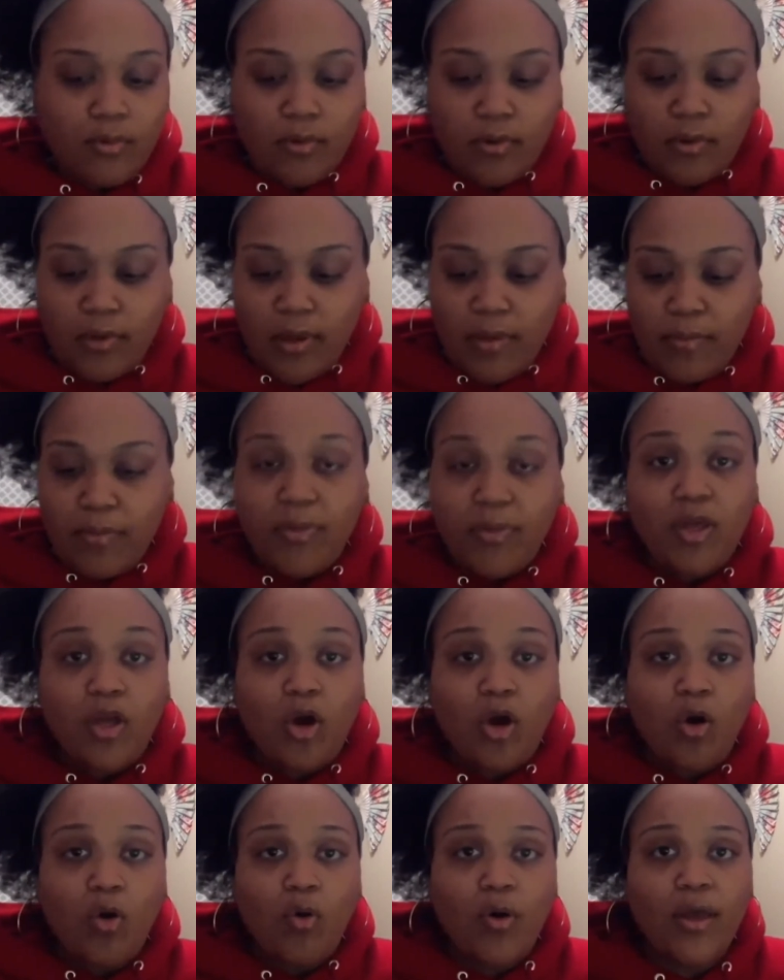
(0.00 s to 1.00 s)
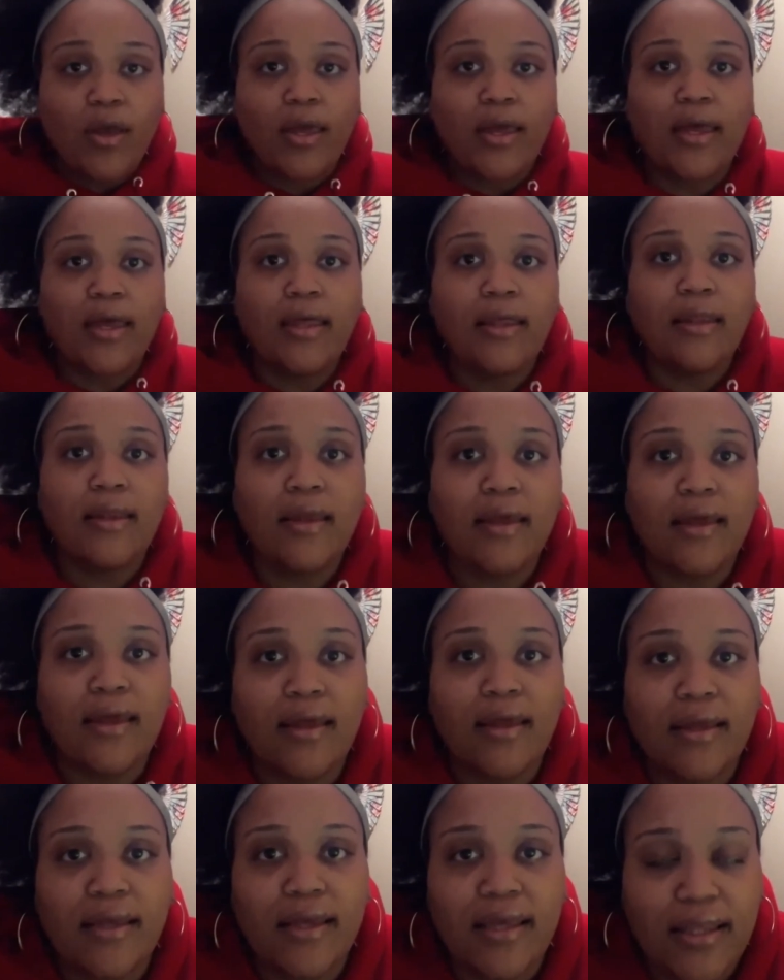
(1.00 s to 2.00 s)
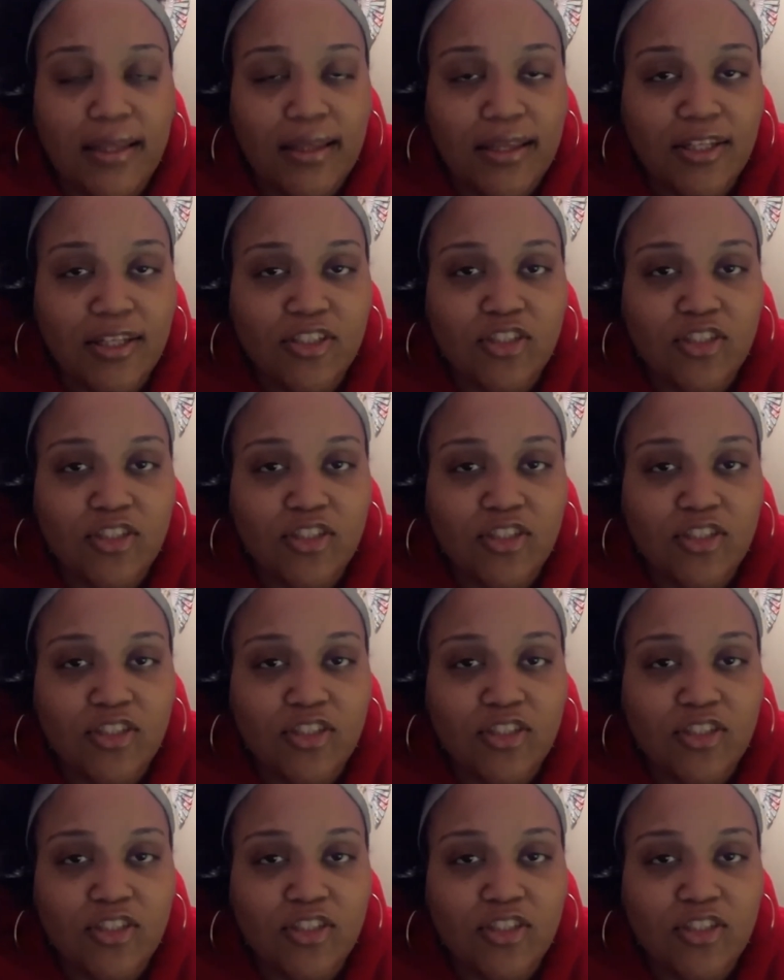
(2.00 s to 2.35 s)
let me go ahead and get this